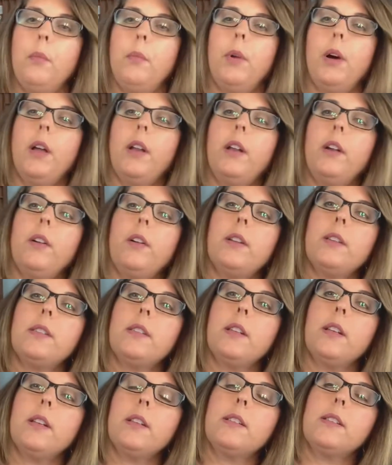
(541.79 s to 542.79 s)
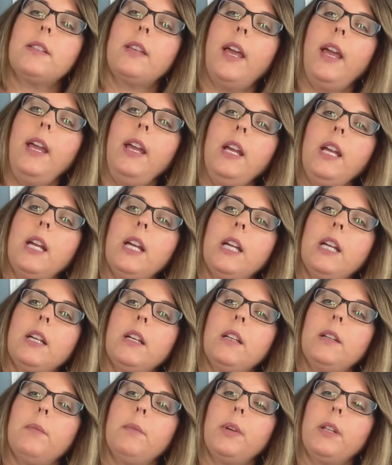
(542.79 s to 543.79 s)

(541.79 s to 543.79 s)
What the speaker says: but here it is in its cake in my